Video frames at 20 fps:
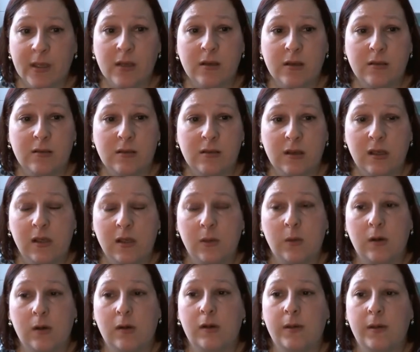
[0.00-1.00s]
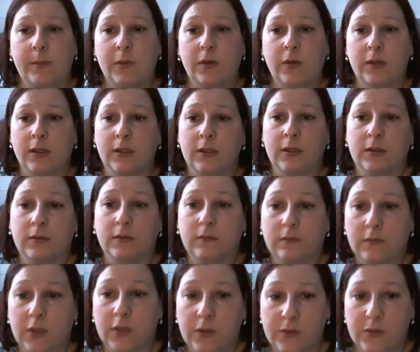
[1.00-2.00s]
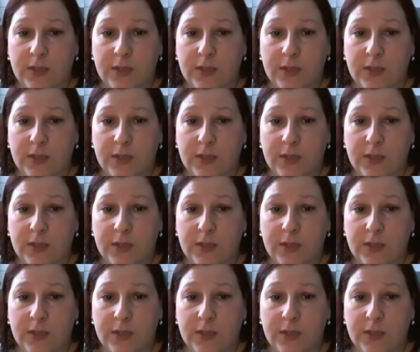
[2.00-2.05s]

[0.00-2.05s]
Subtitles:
So I'm not going to use